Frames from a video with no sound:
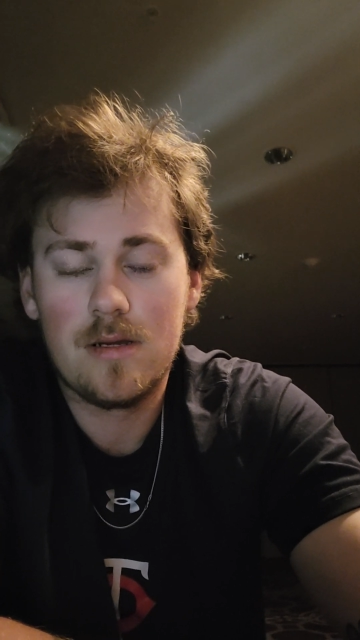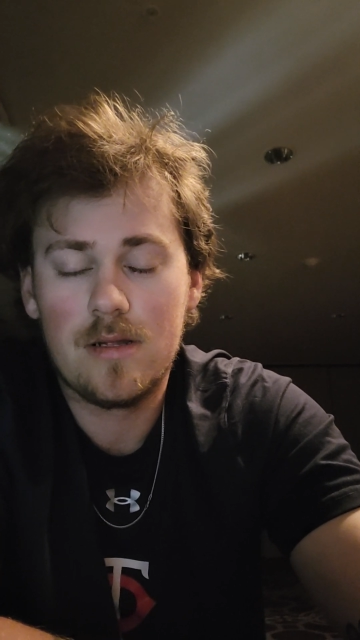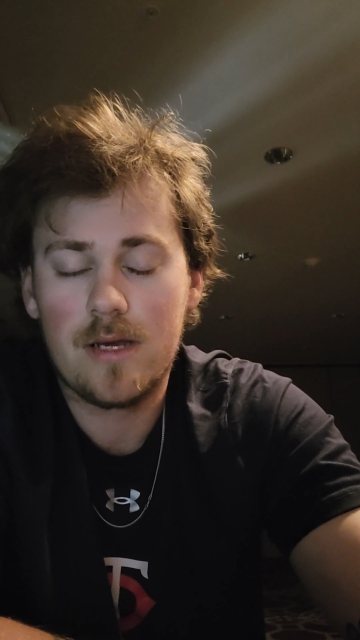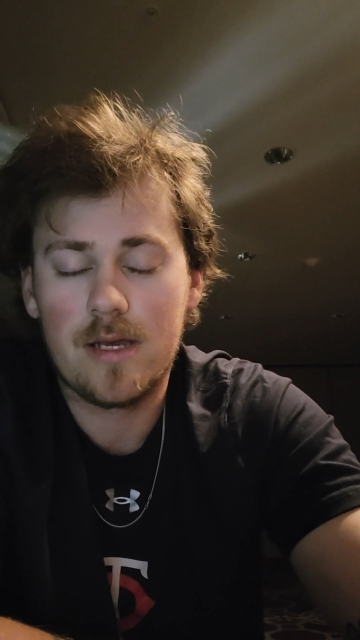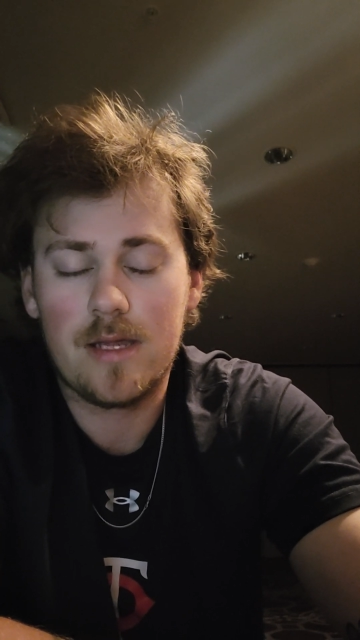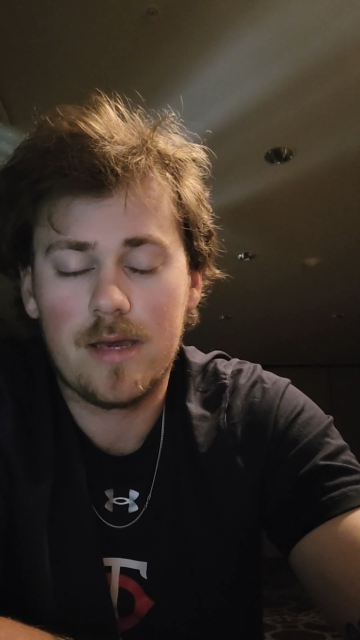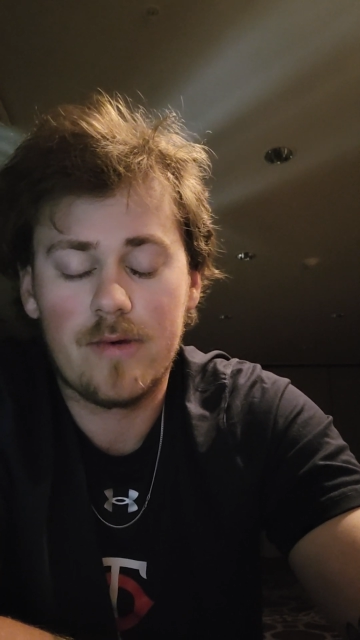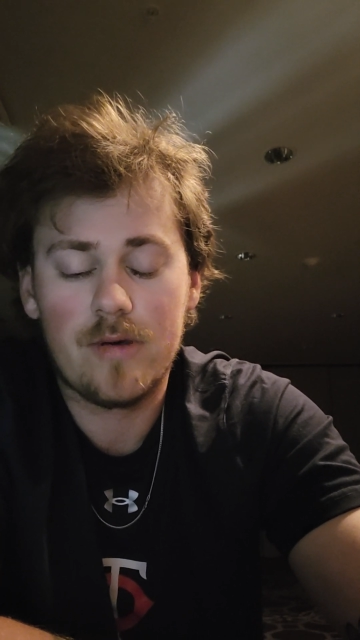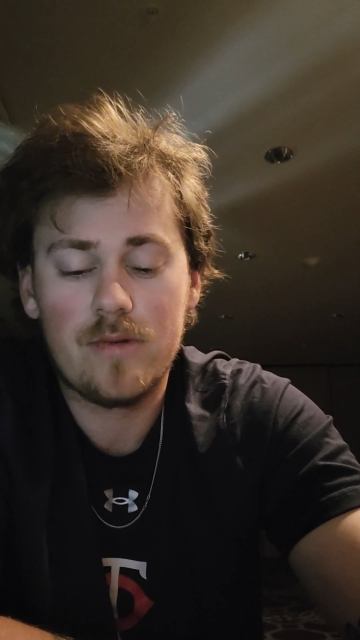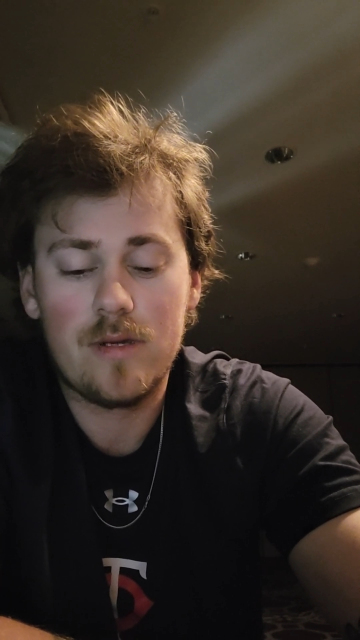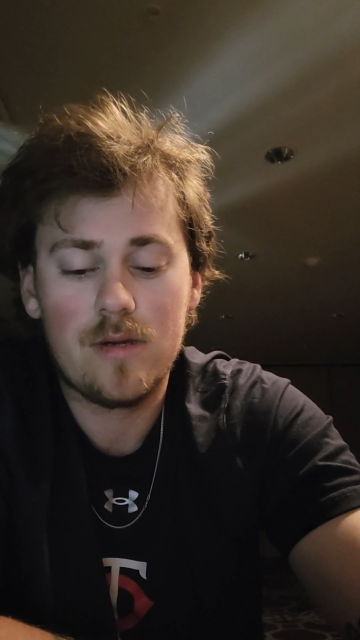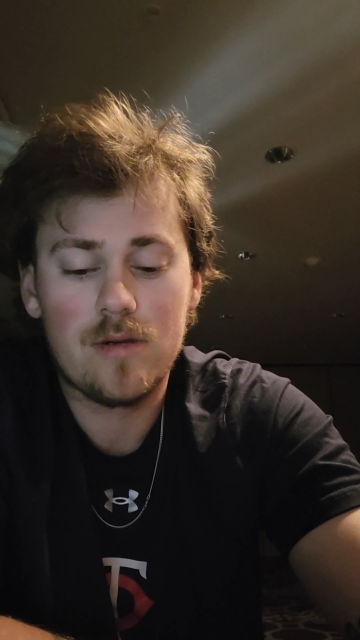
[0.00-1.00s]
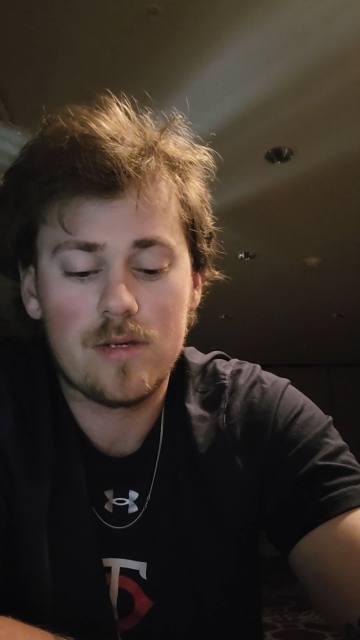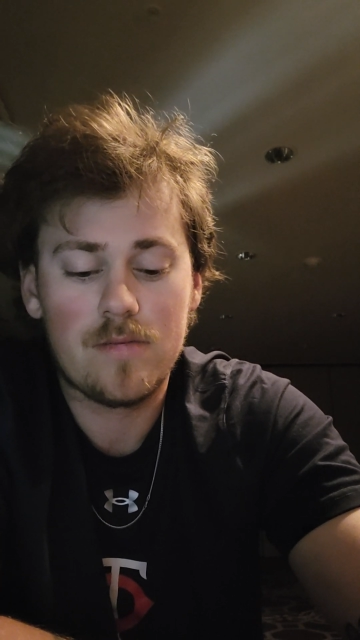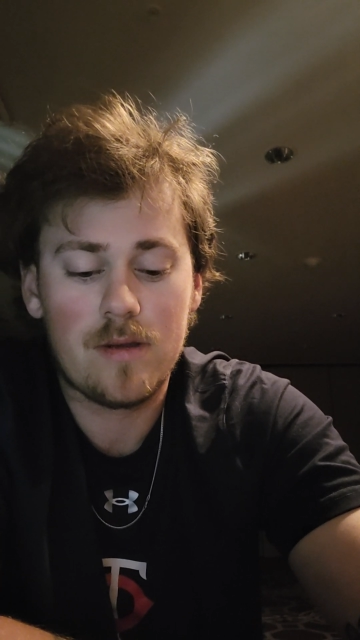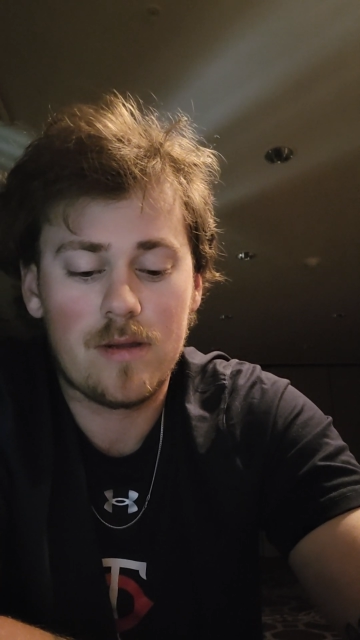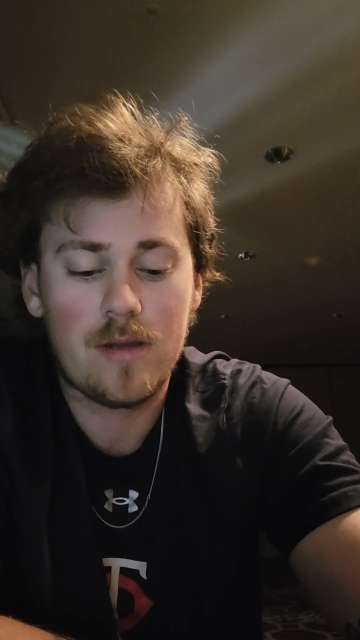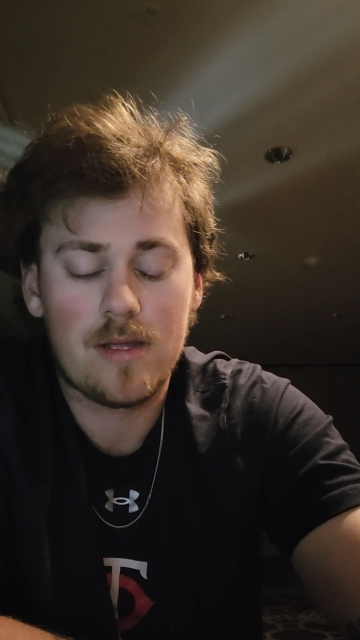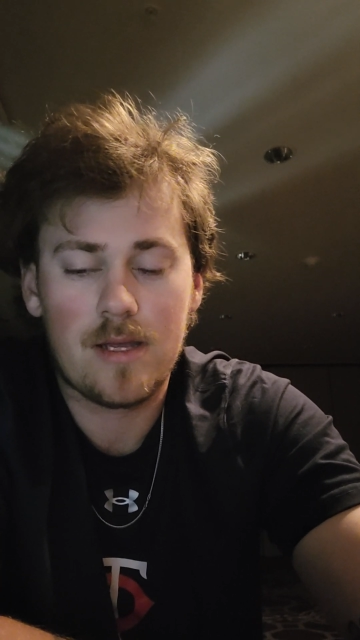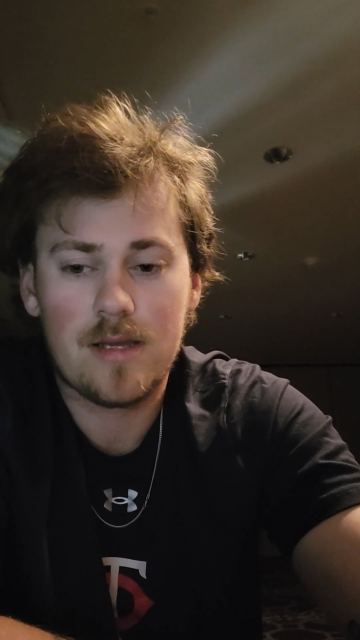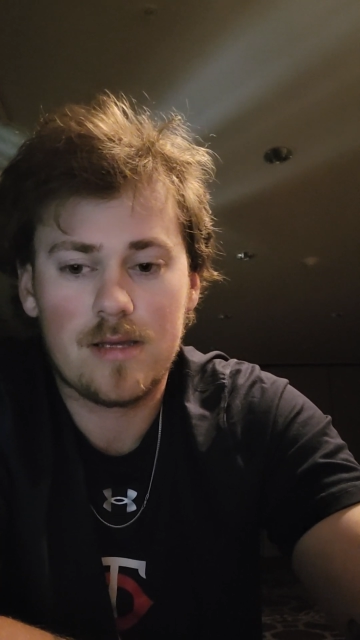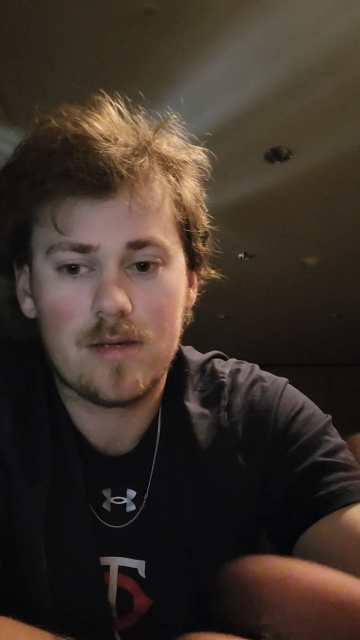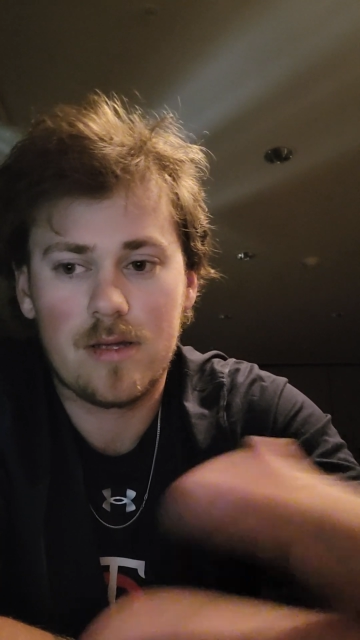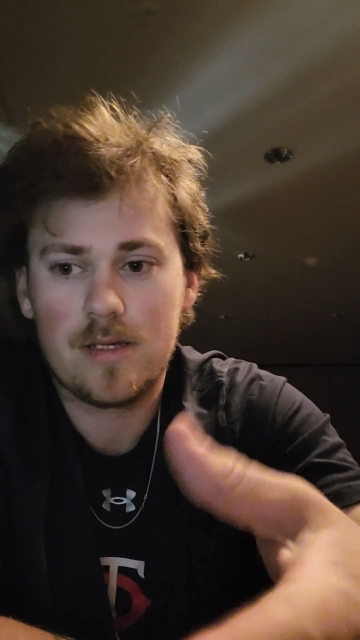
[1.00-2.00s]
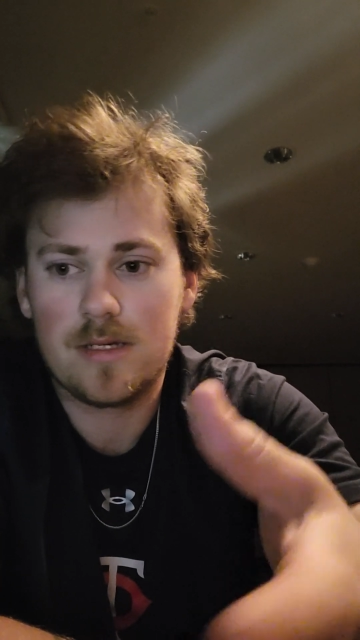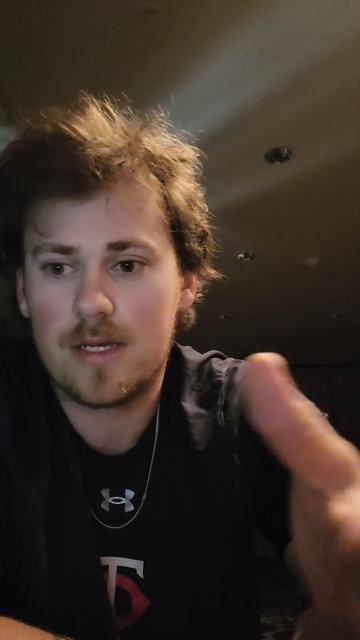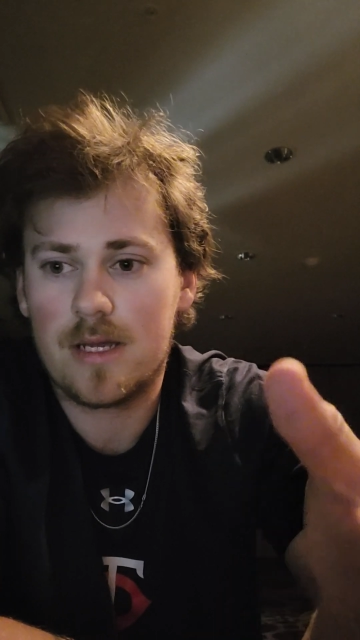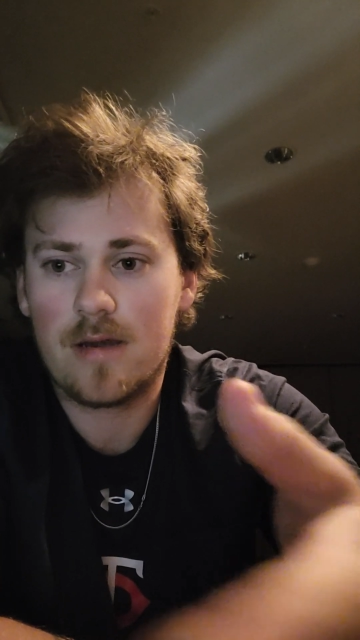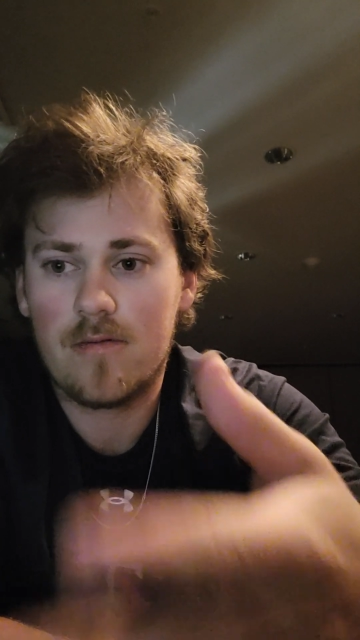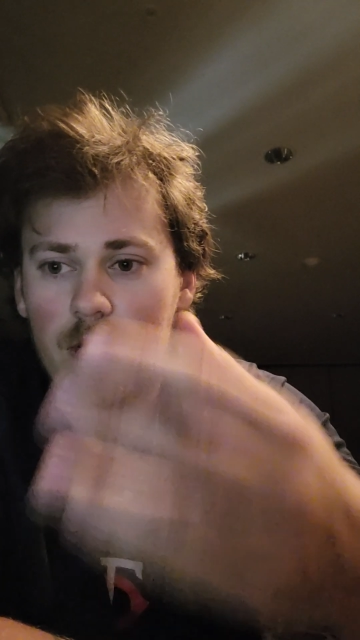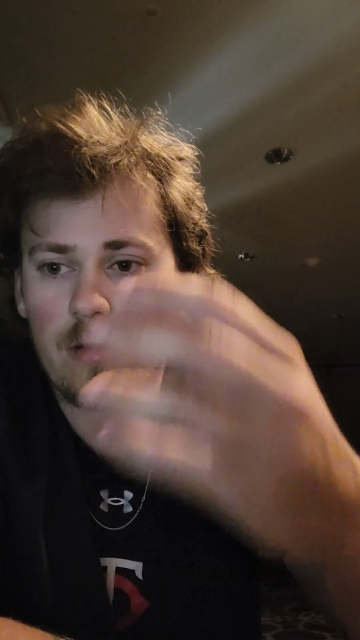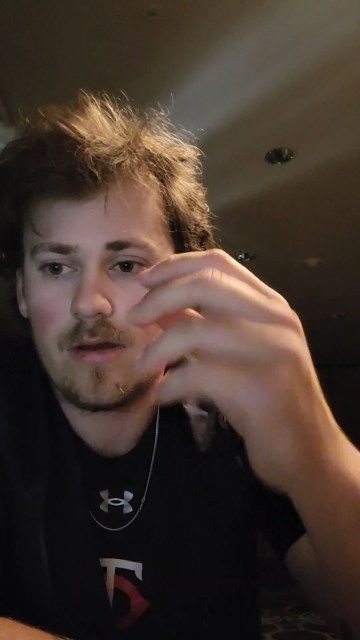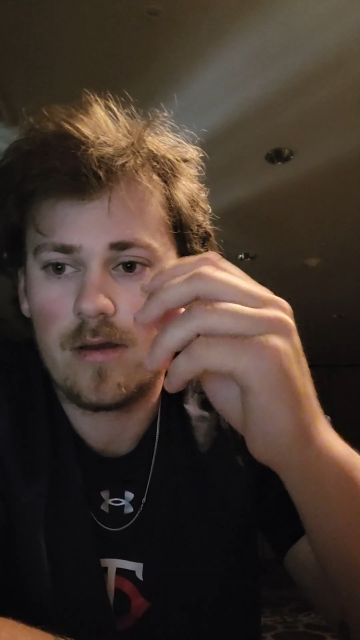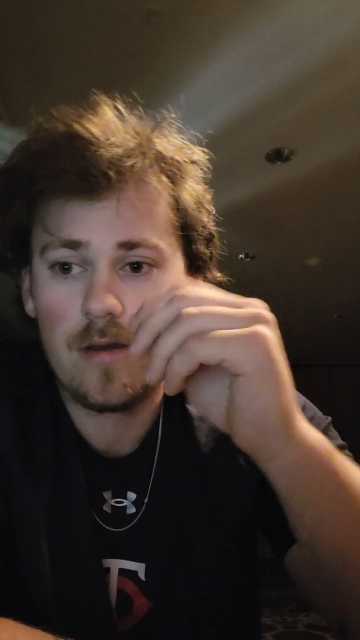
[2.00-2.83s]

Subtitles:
like in the MLB or something like that. So that's just kind of how I